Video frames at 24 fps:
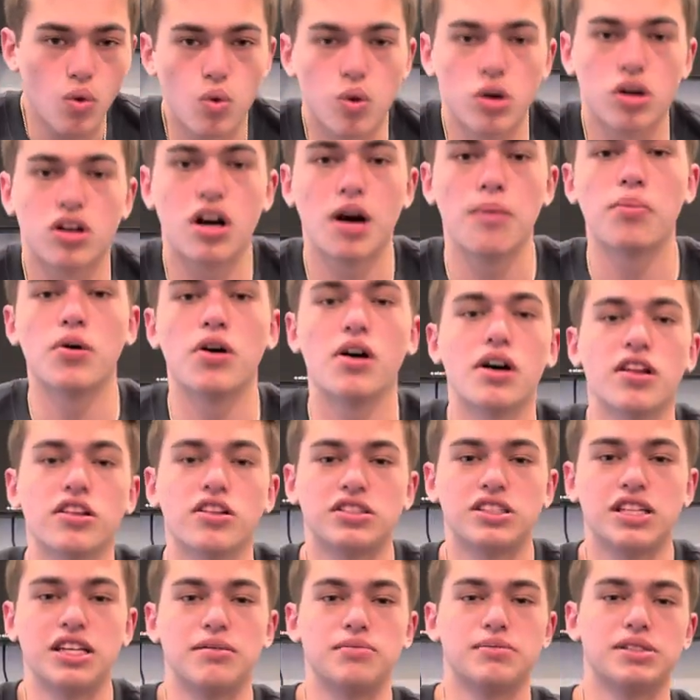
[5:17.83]
or a couple other
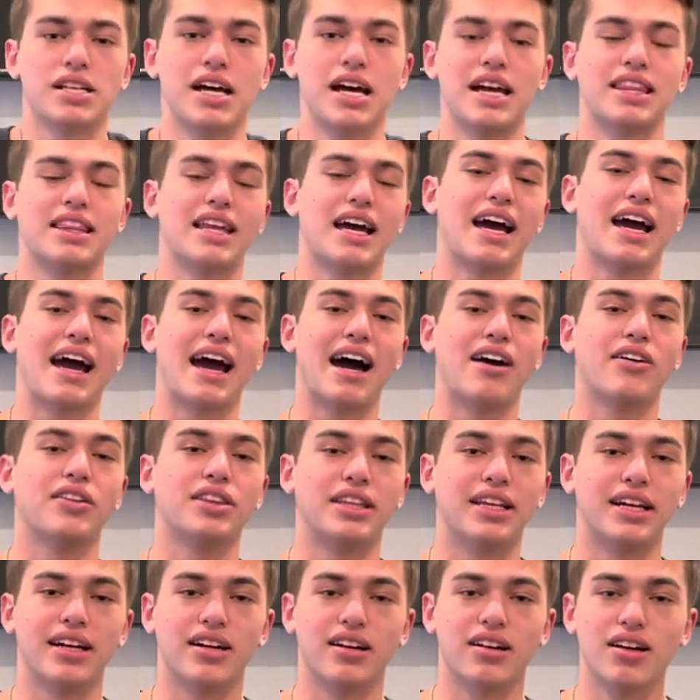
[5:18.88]
teams like that out
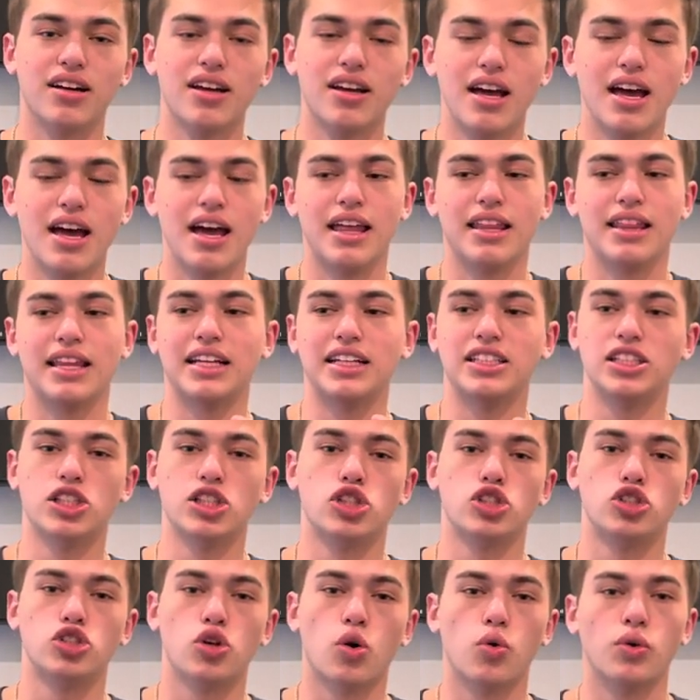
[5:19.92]
there that
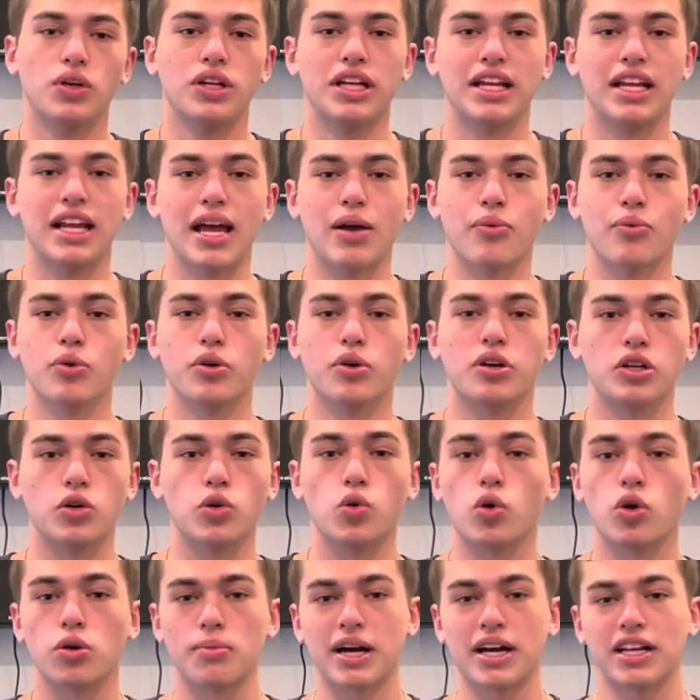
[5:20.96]
just don't need a rookie
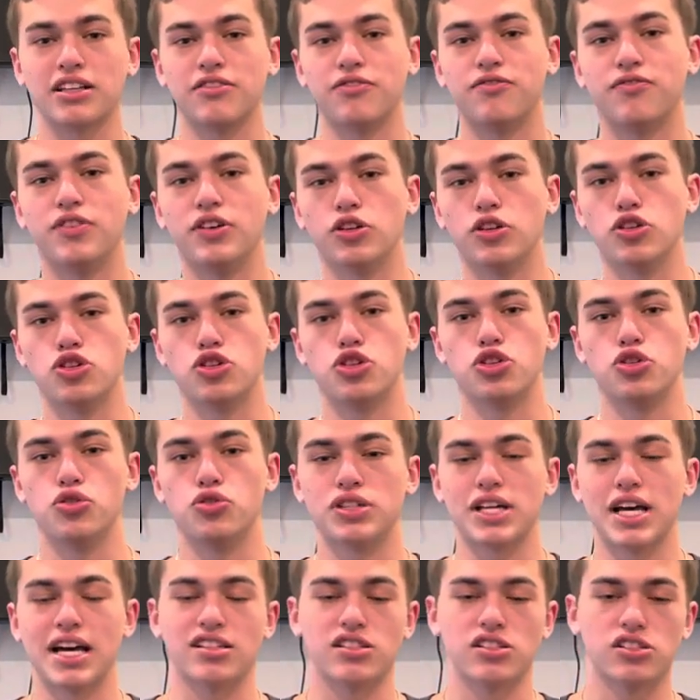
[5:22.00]
quarterback to fill the shoes
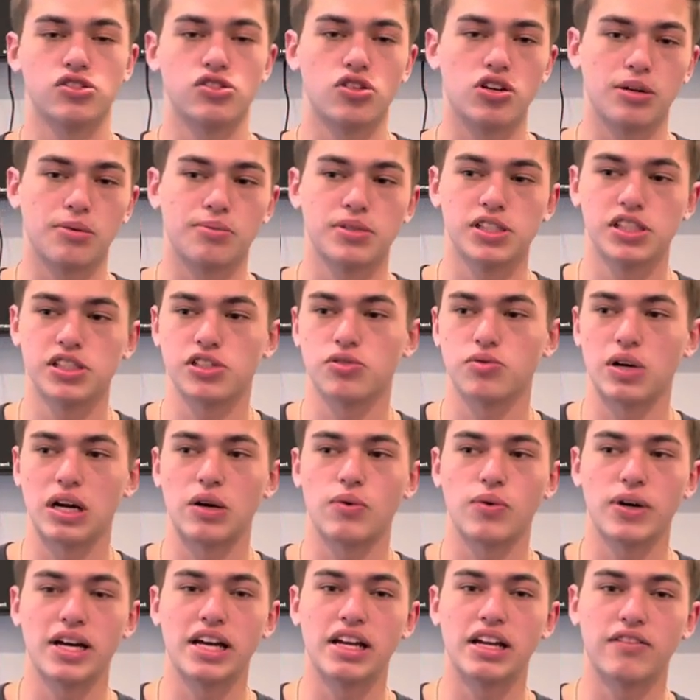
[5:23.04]
as a starting position right
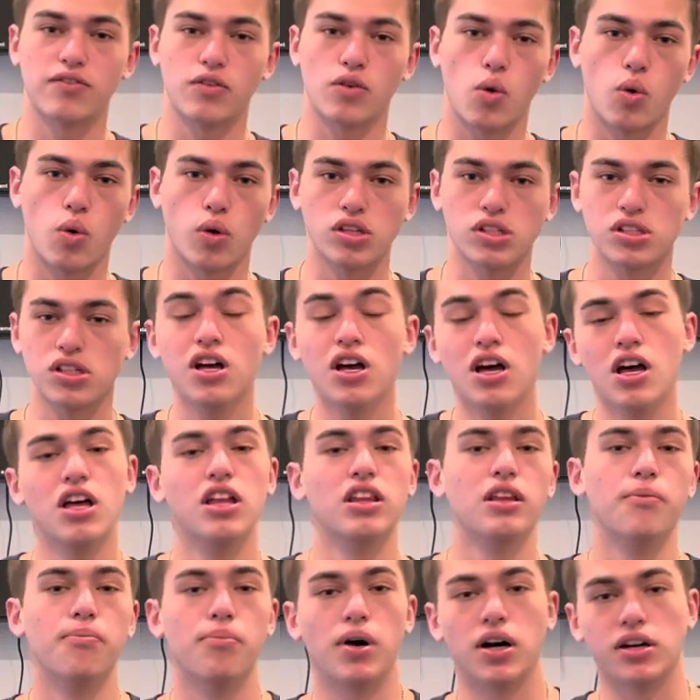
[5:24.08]
away. And of course,
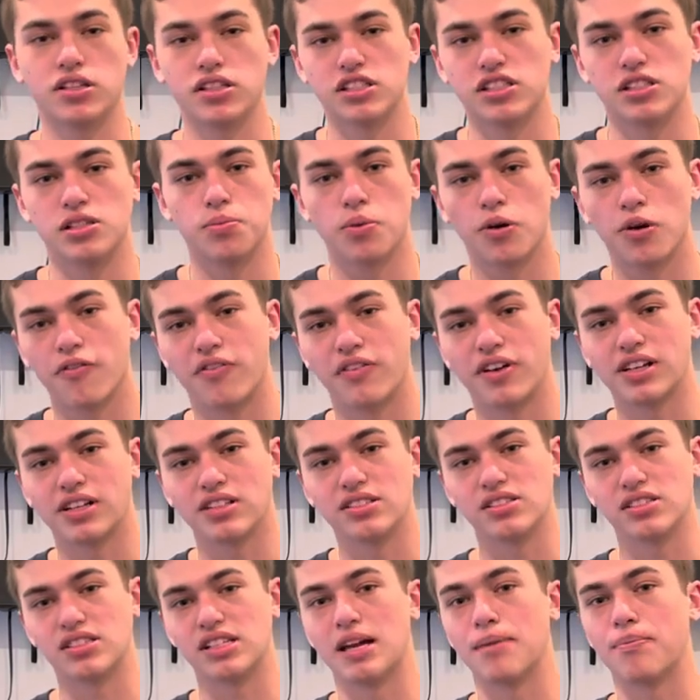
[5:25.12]
the Bucks is a perfect
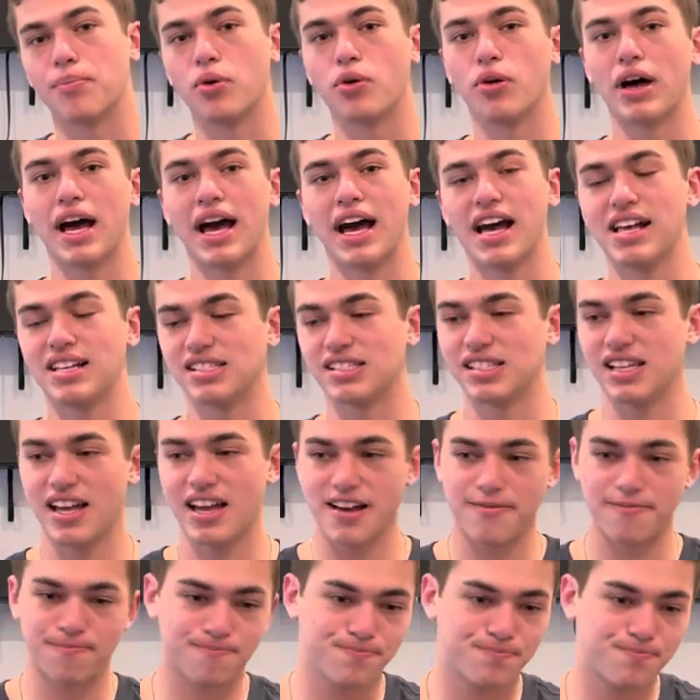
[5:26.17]
example as
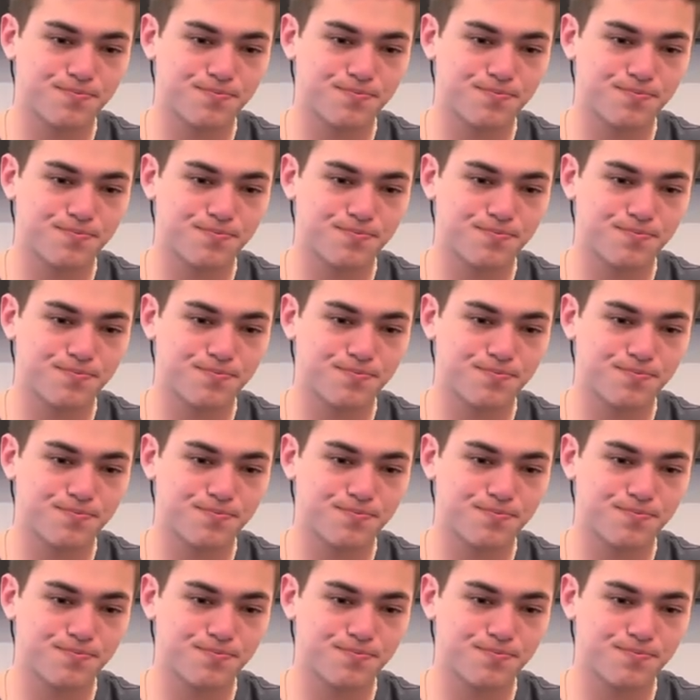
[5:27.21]
that